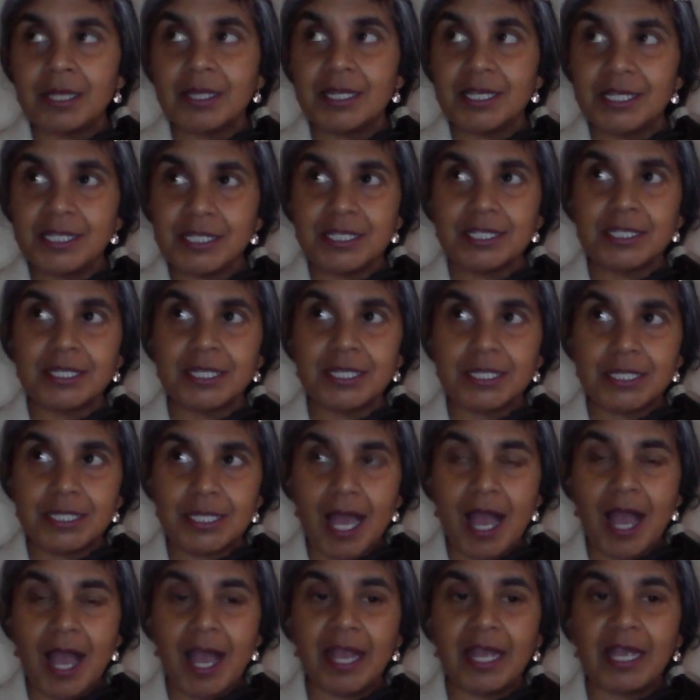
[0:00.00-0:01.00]
this is the
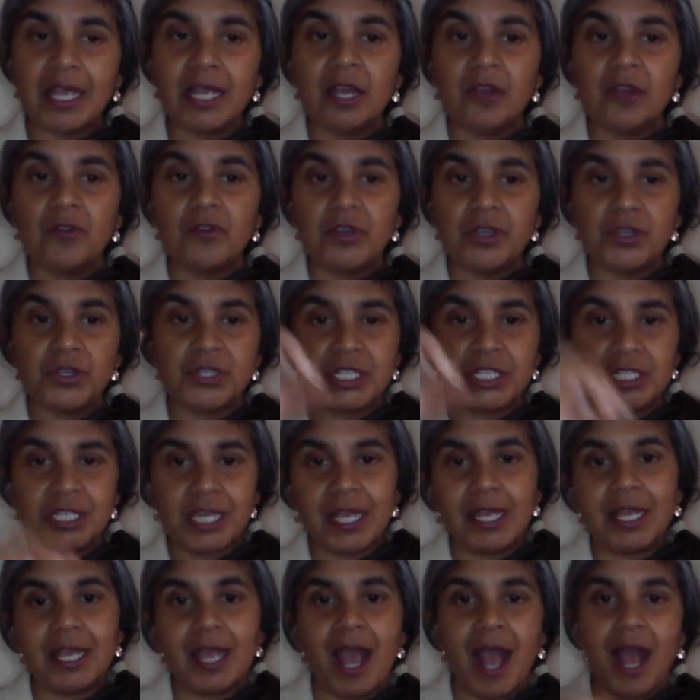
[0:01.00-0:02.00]
day for you to
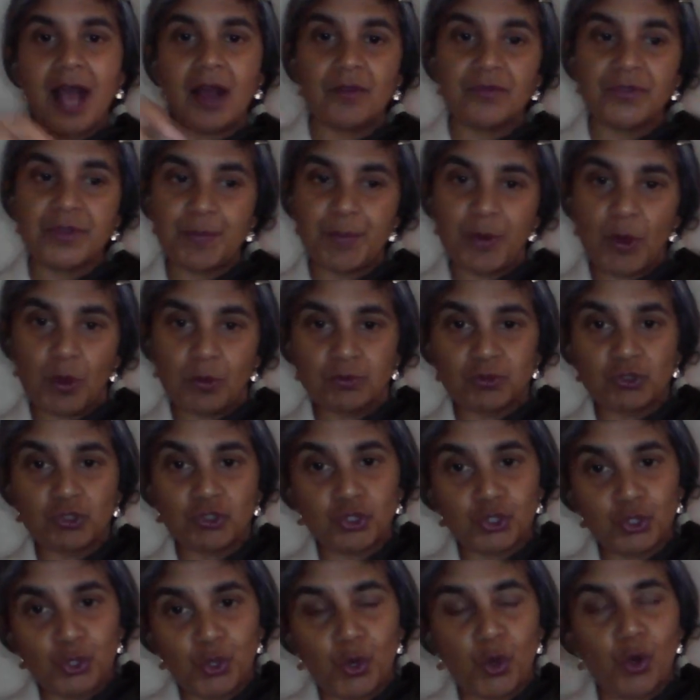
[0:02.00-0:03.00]
take it out the bottom
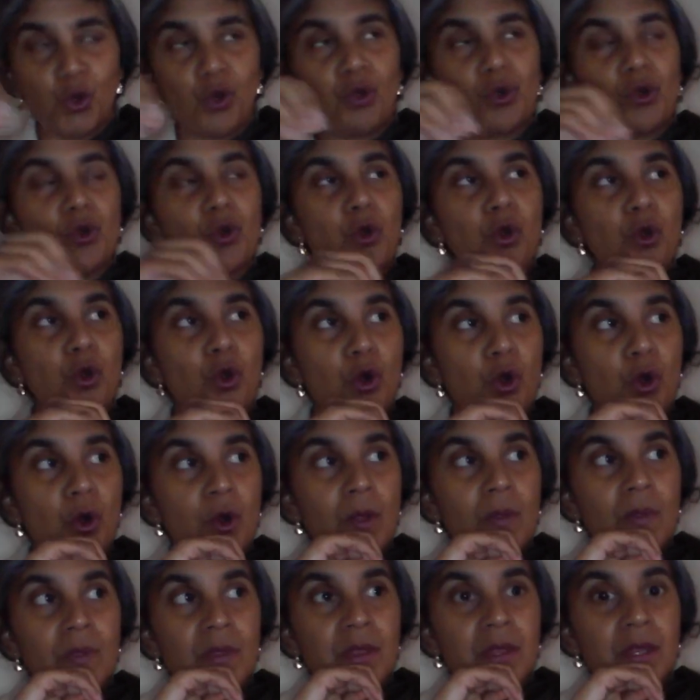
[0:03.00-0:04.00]
drawer
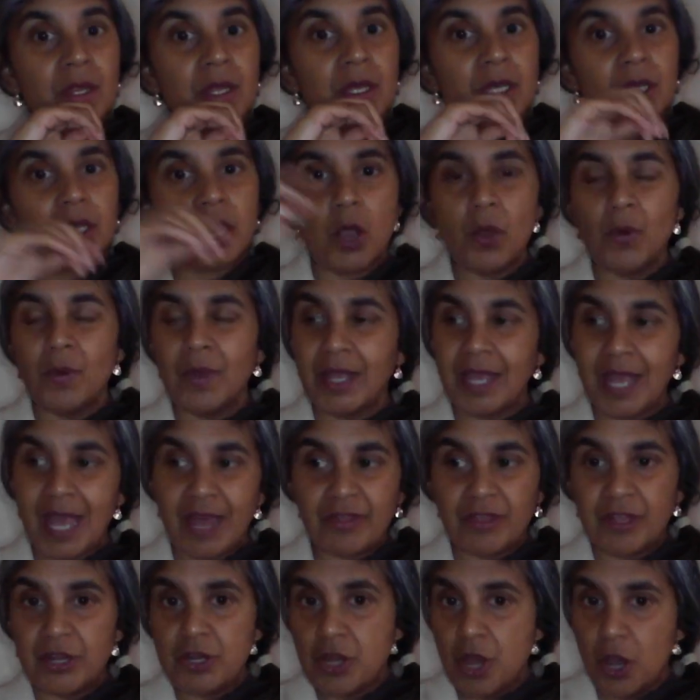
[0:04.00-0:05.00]
or go and
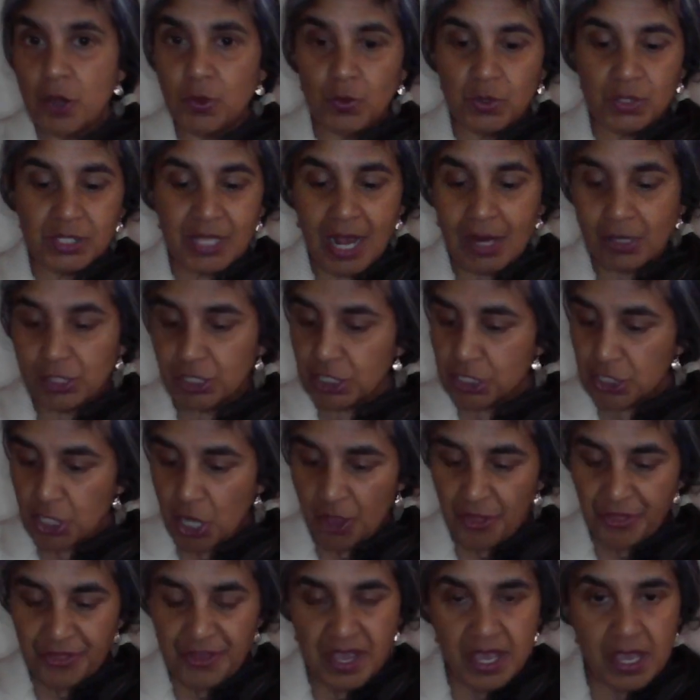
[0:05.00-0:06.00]
get the notes out and
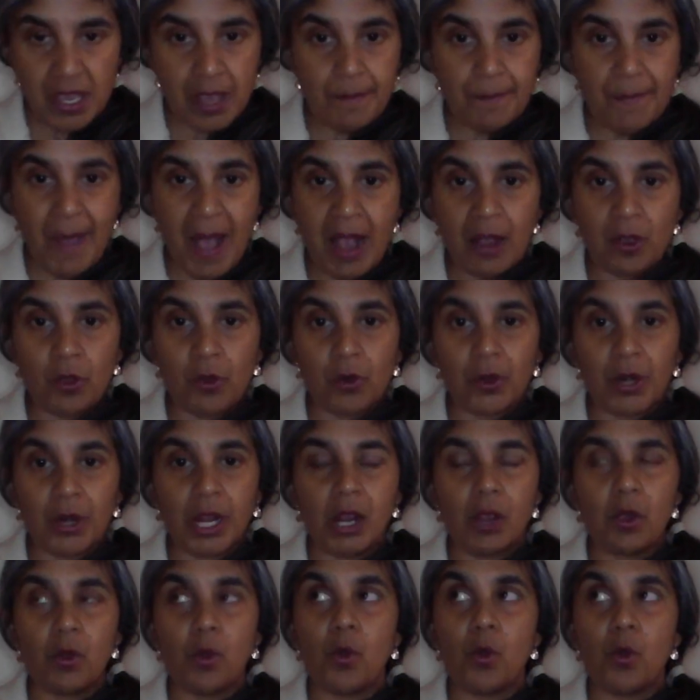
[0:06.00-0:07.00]
start thinking back on
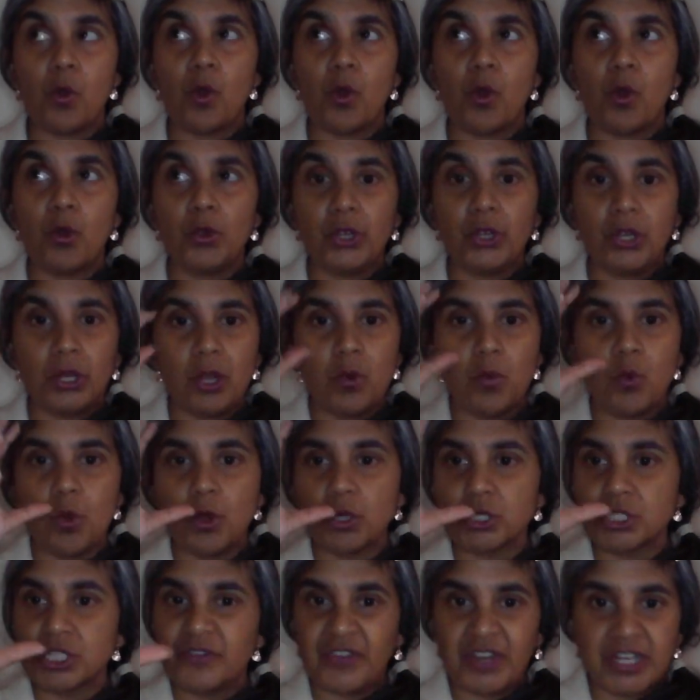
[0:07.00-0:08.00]
it or, you know,
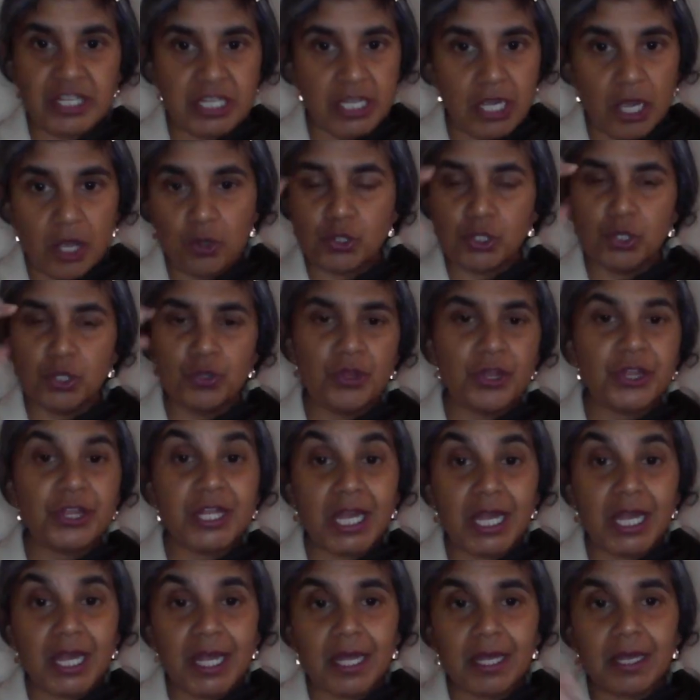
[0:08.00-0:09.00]
watch the video, do the
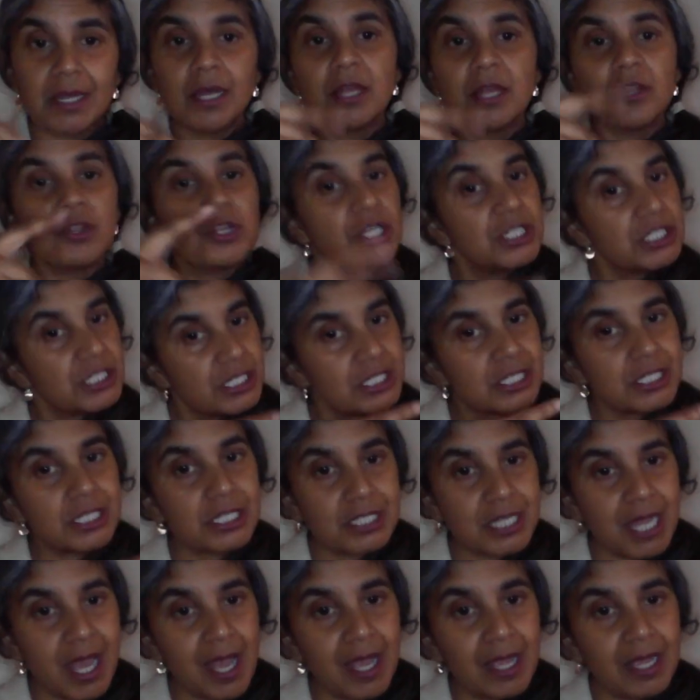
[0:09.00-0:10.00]
thing. This is
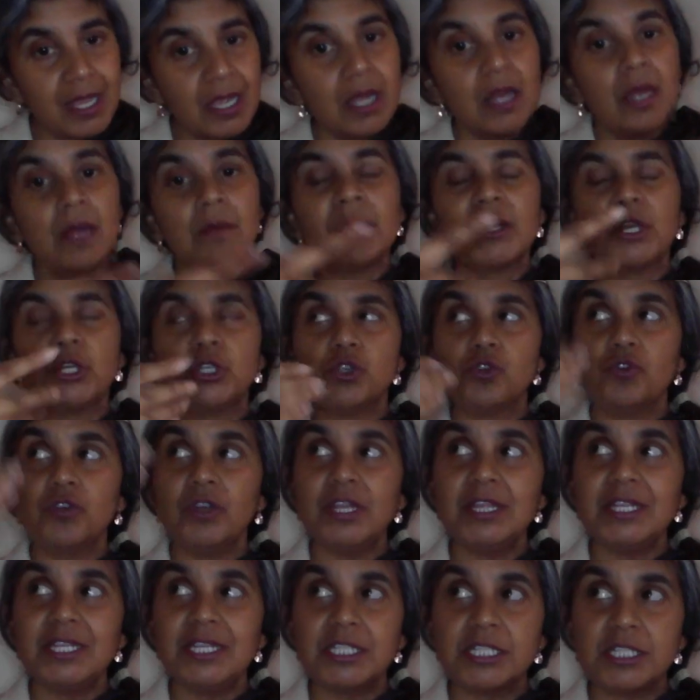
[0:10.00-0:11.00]
the day because
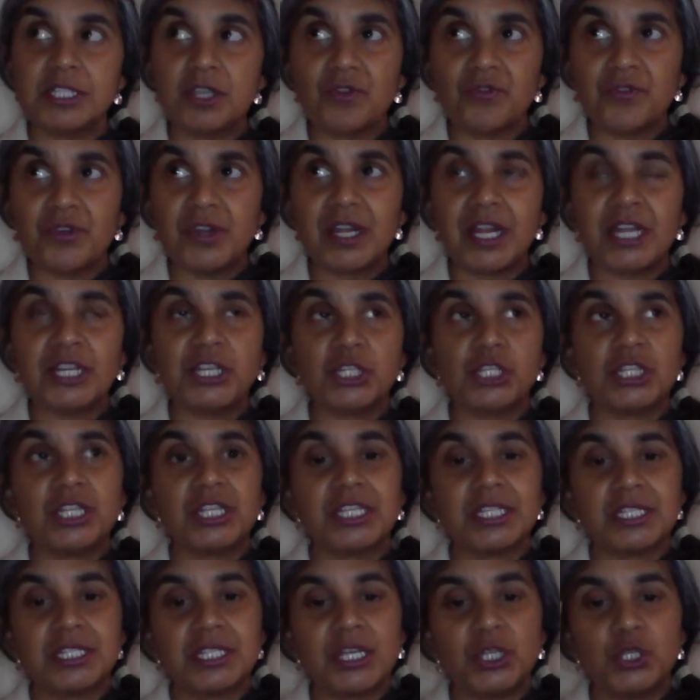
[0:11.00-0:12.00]
you're in this sovereign energy
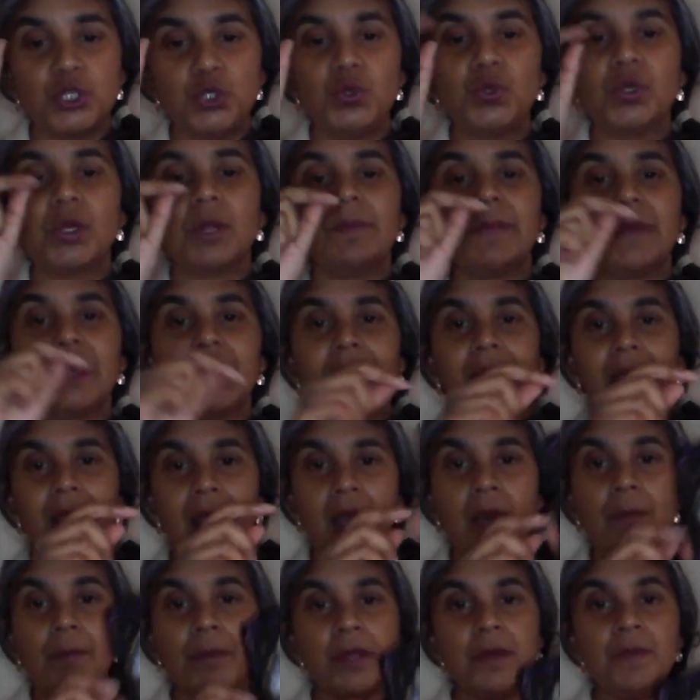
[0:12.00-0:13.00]
that says you can make it
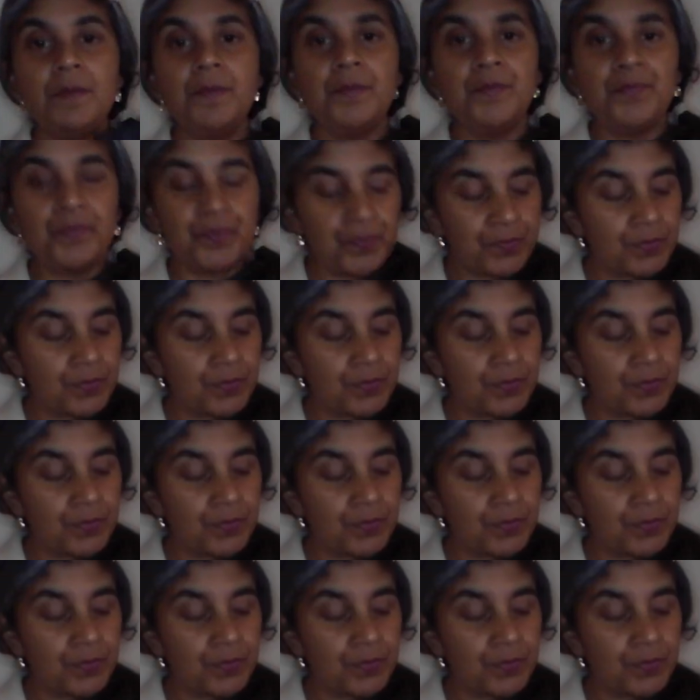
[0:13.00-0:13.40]
happen.